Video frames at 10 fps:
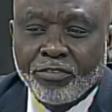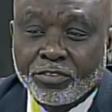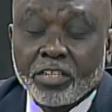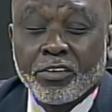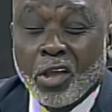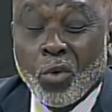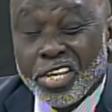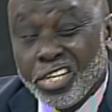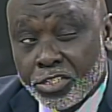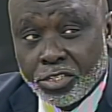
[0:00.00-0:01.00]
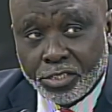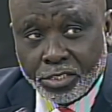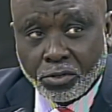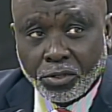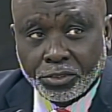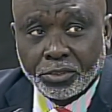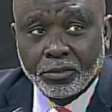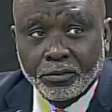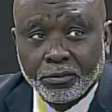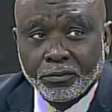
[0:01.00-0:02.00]
after our initial
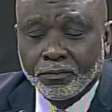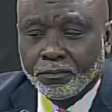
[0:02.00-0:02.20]
discussion.